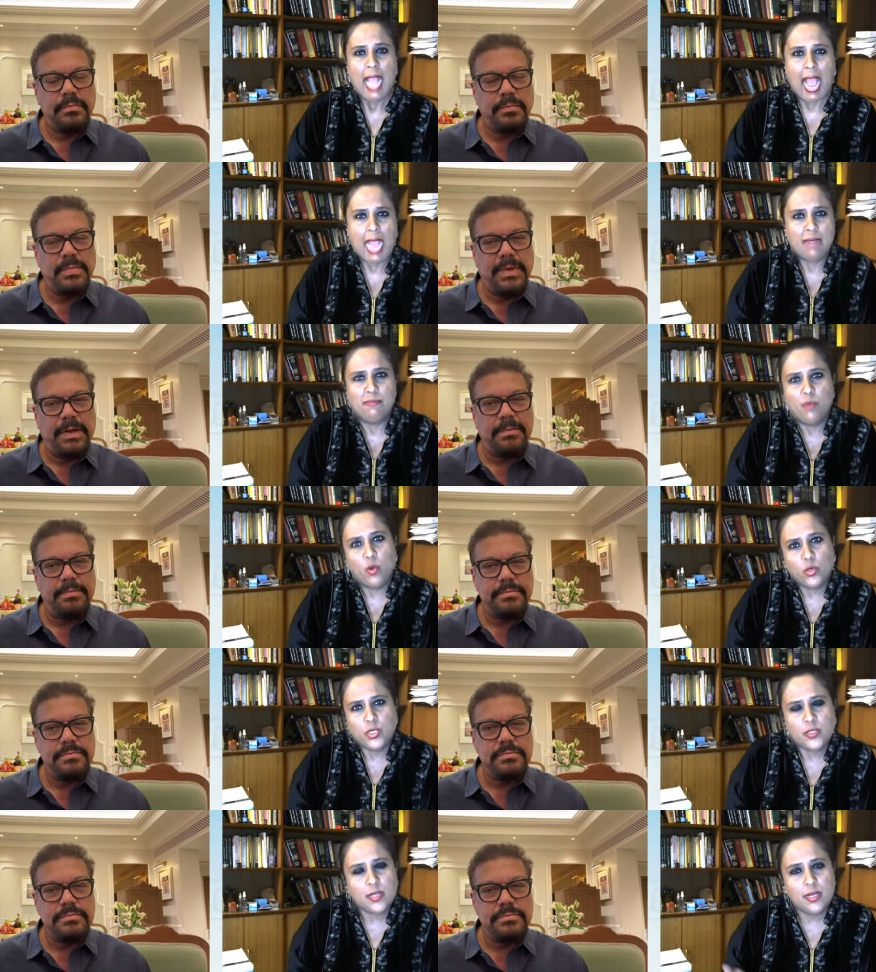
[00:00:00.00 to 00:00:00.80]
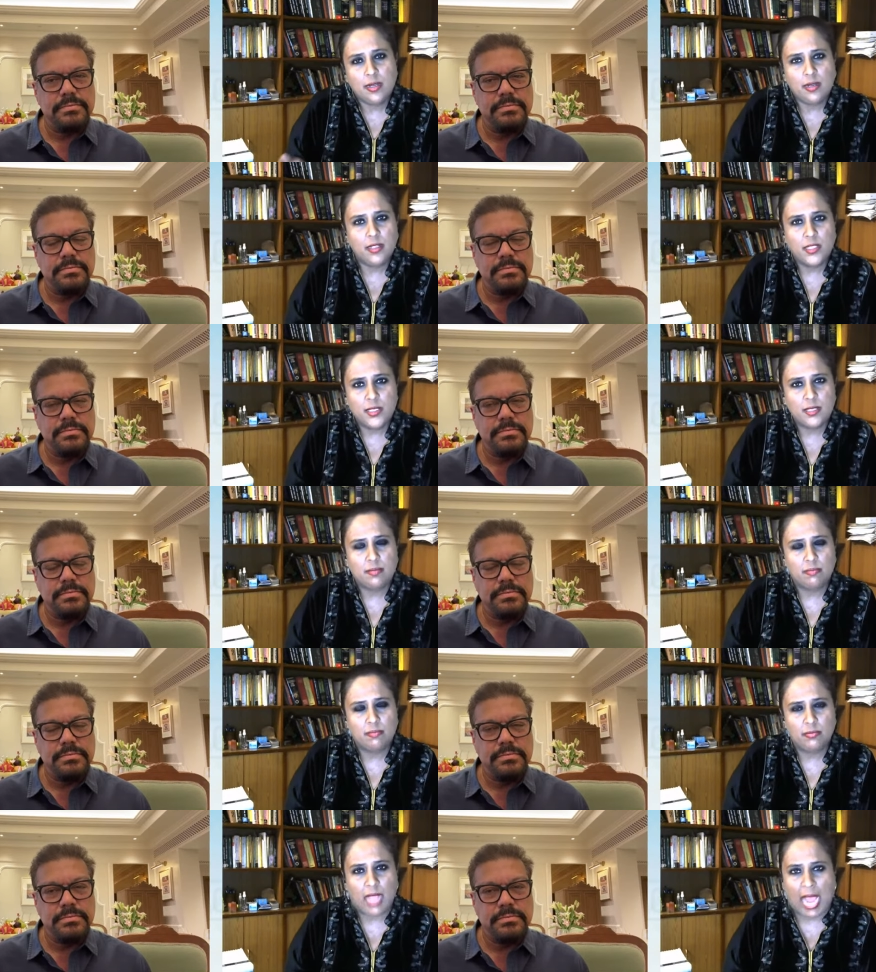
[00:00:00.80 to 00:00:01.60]
Speaker 1: And most
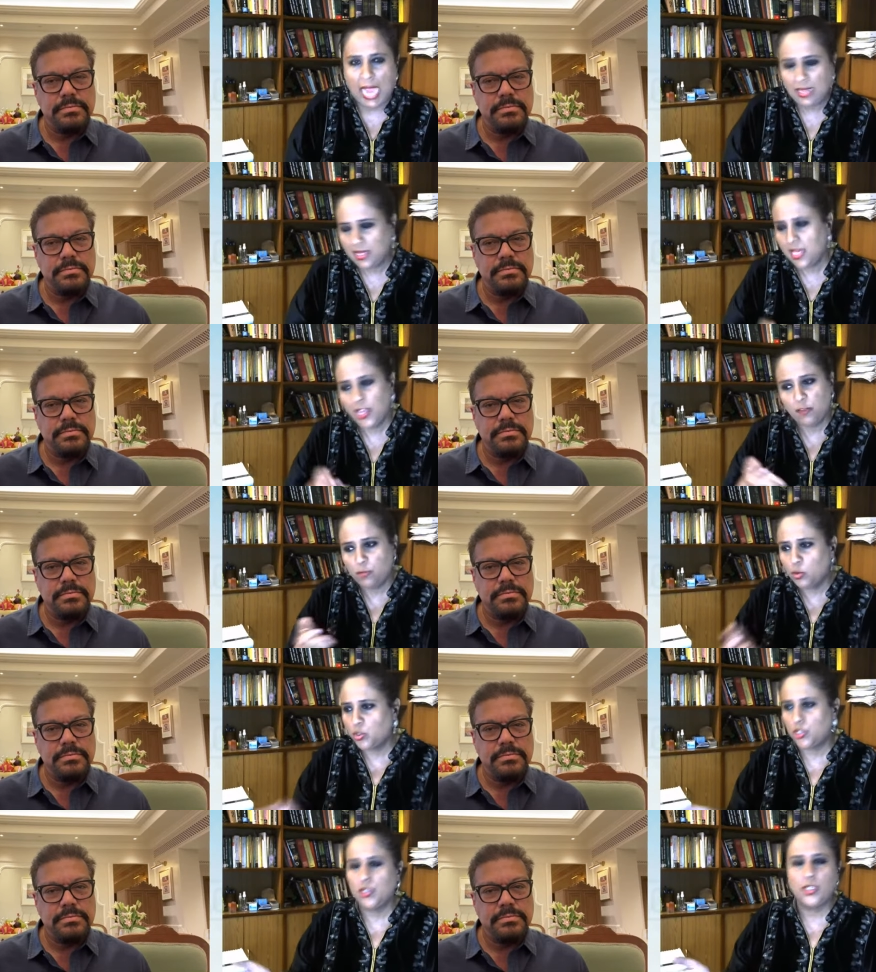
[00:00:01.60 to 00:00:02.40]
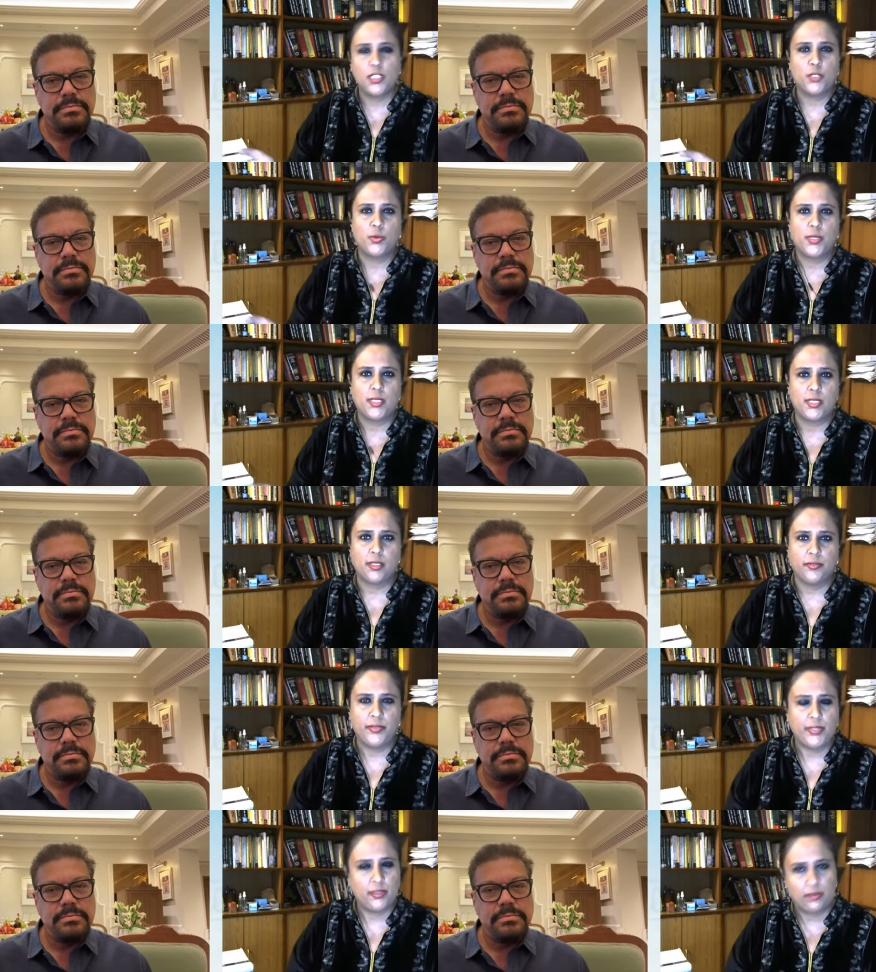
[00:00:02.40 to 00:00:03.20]
Indians, I think if most Indians were
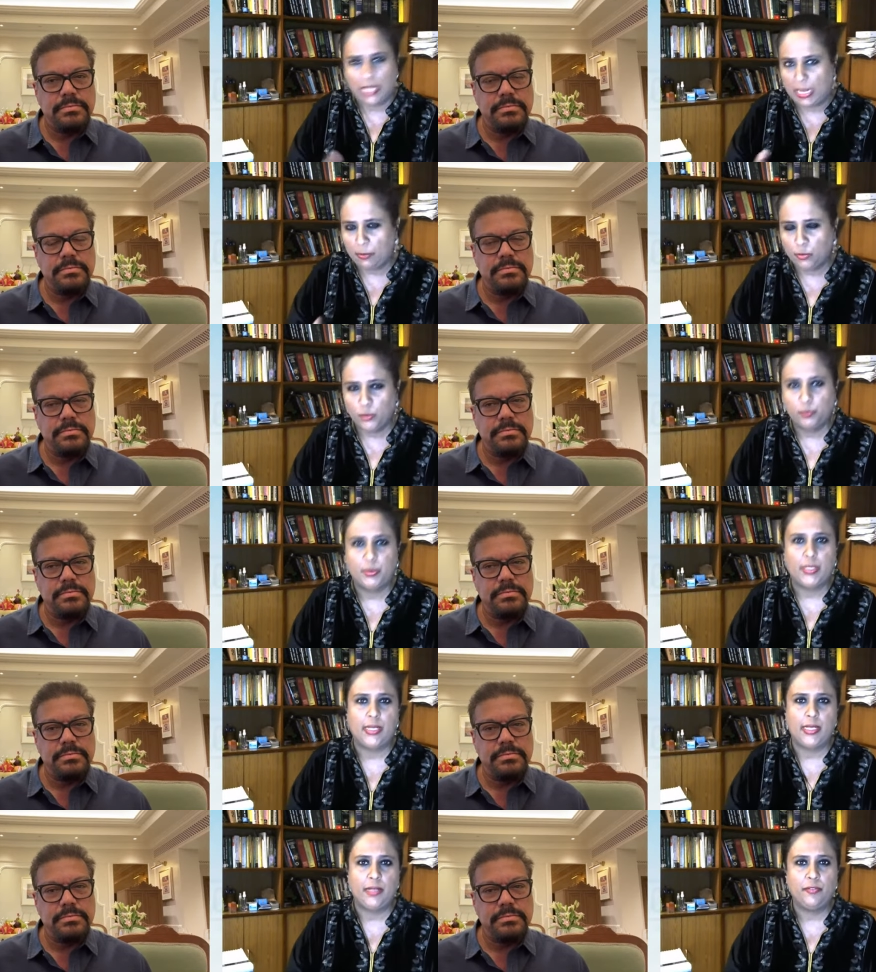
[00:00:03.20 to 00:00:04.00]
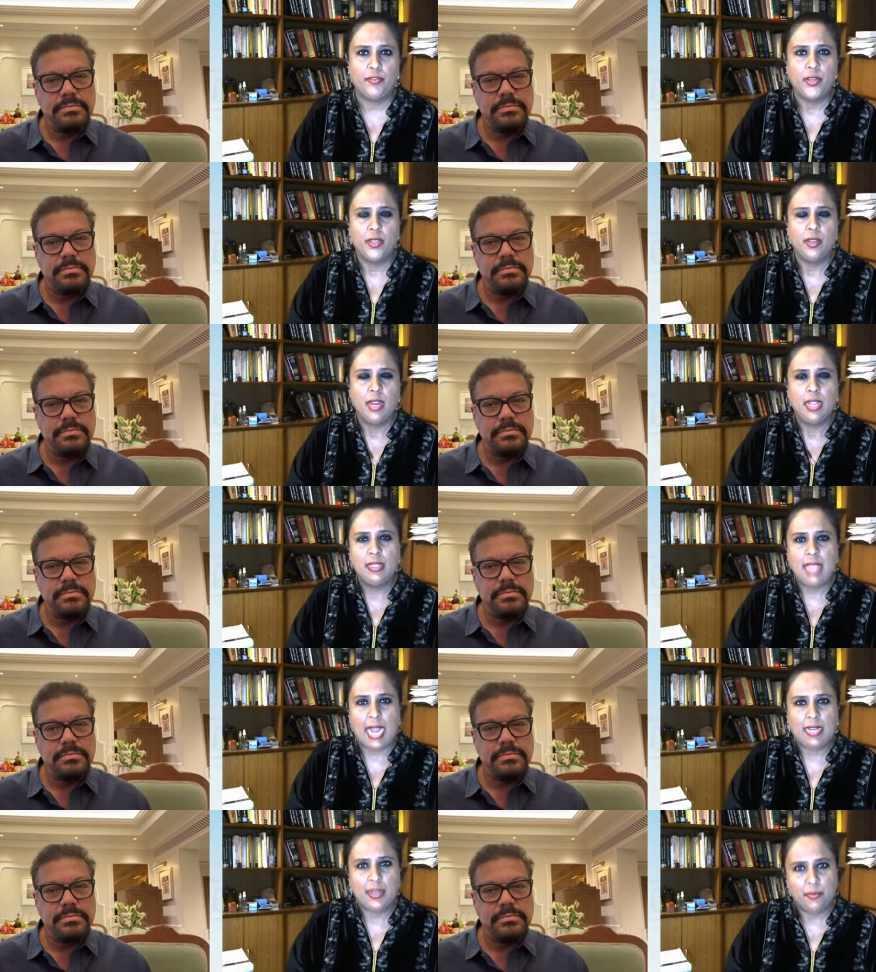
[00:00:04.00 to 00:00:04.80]
surveyed, they would believe
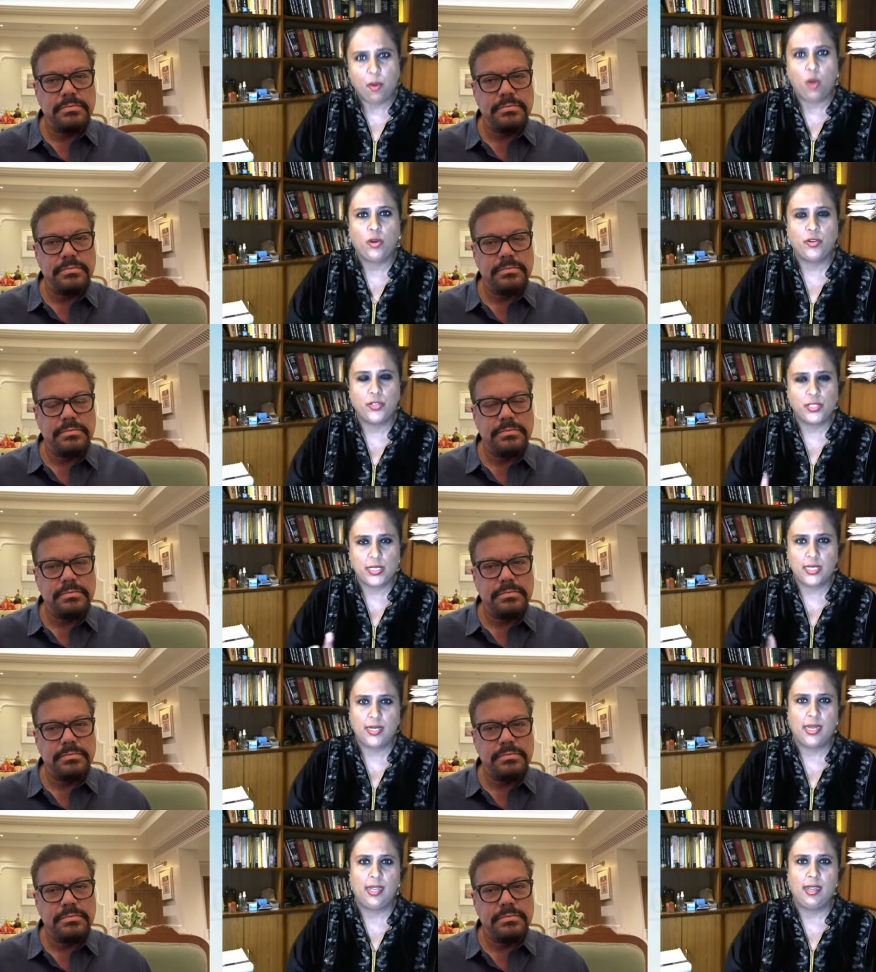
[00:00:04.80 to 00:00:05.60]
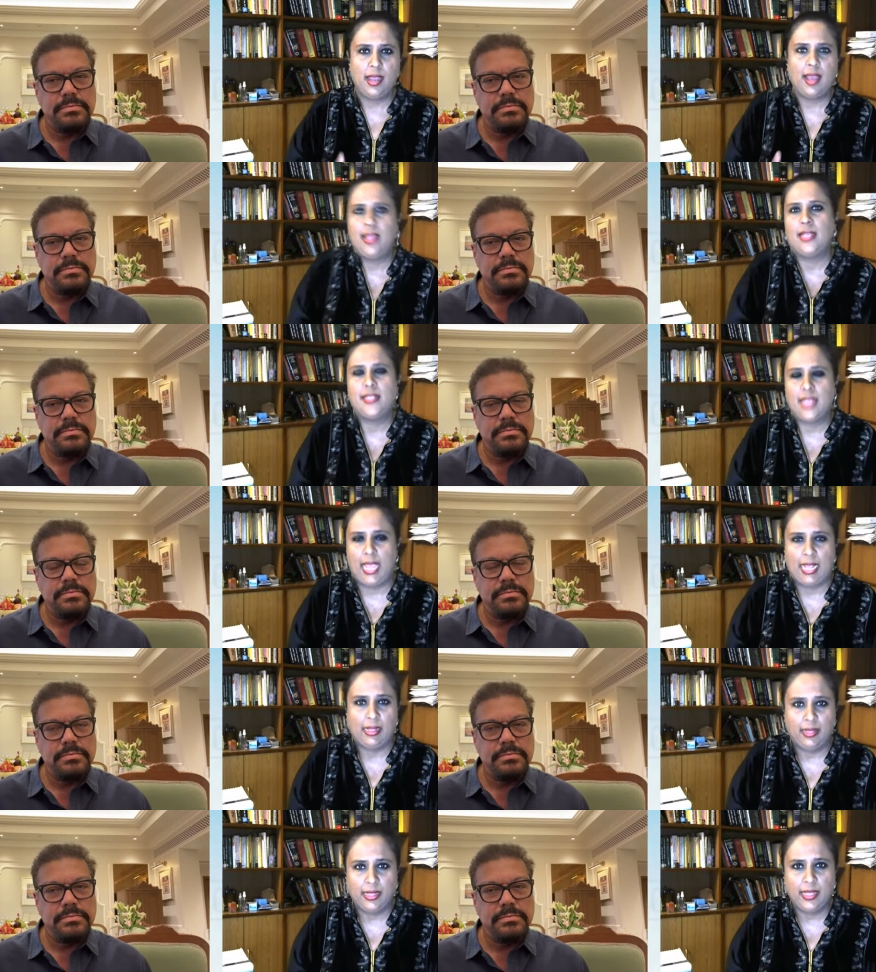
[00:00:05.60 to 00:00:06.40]
that democracy in India is
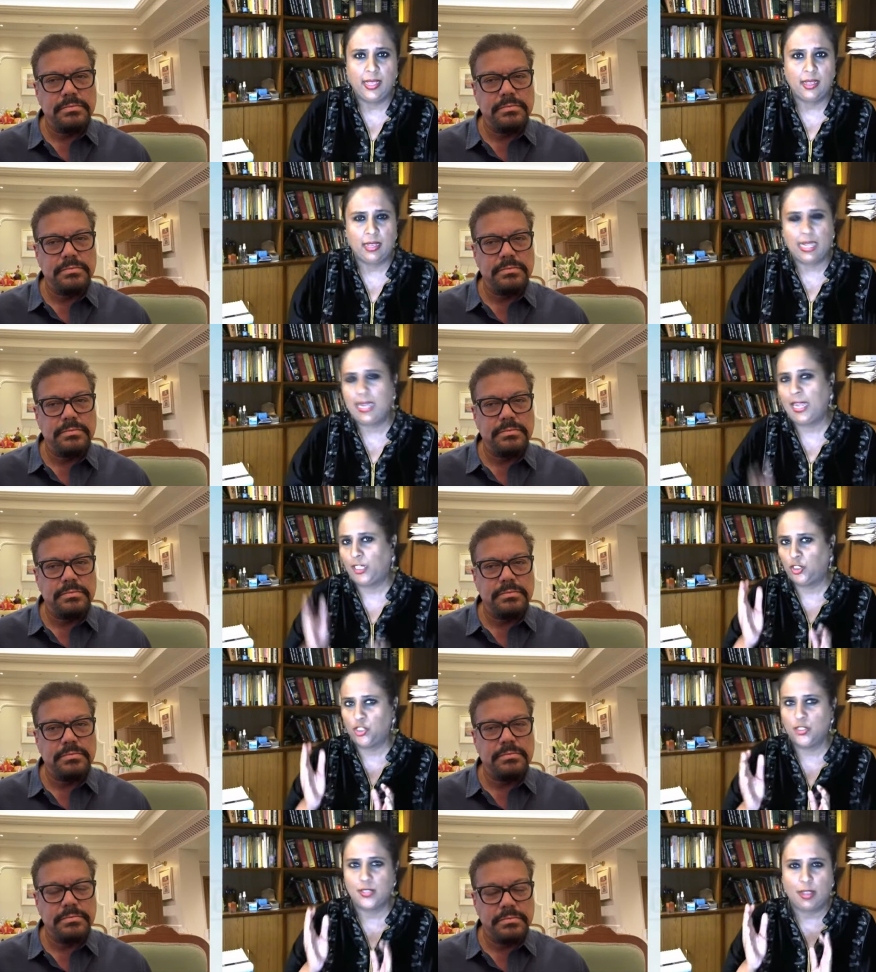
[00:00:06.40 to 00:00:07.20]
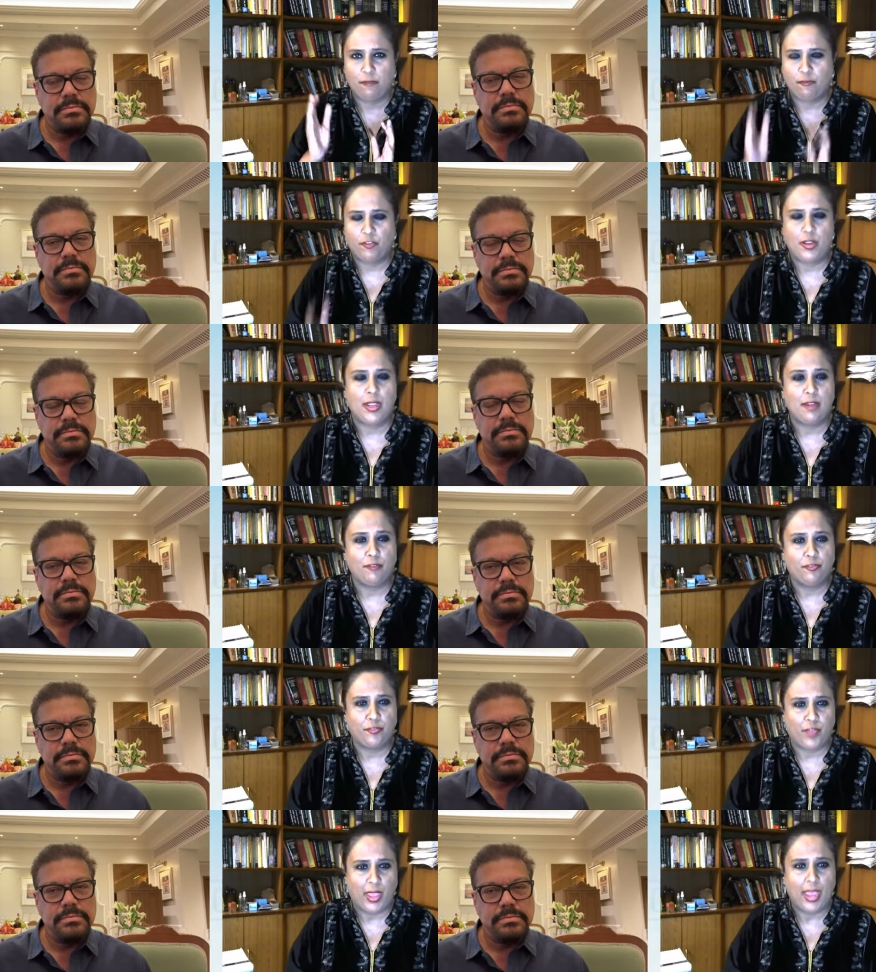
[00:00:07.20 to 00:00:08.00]
healthy, elections are free and
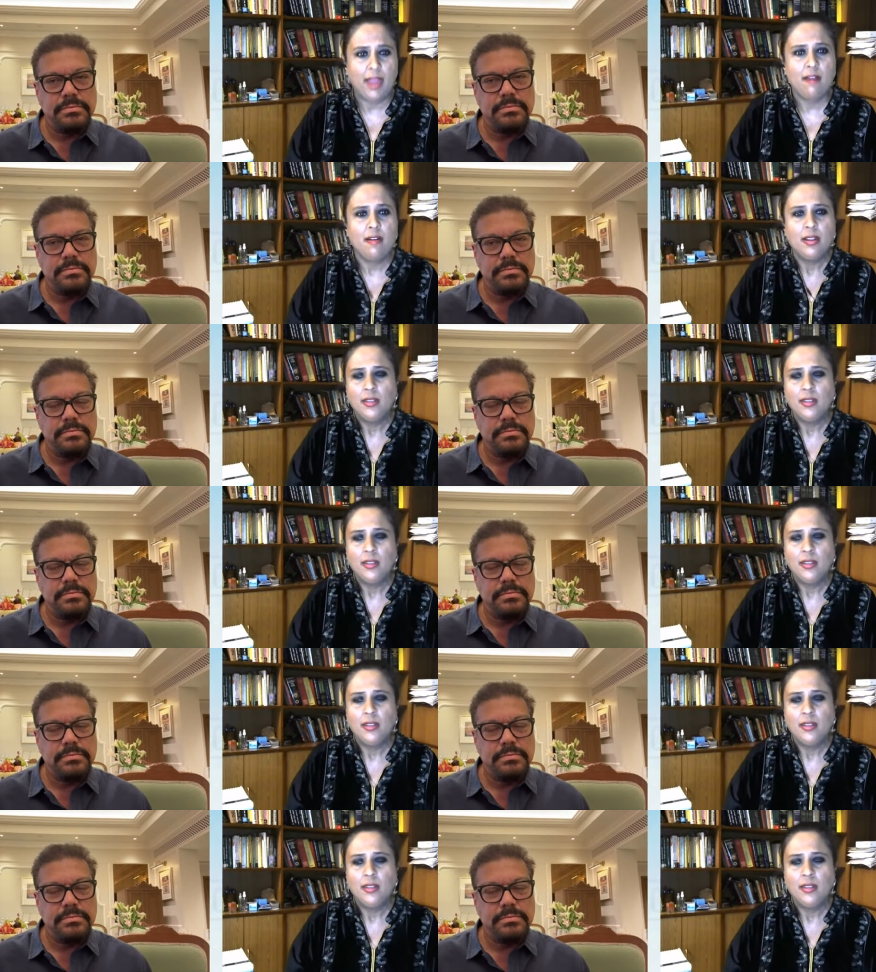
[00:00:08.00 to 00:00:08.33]
fair.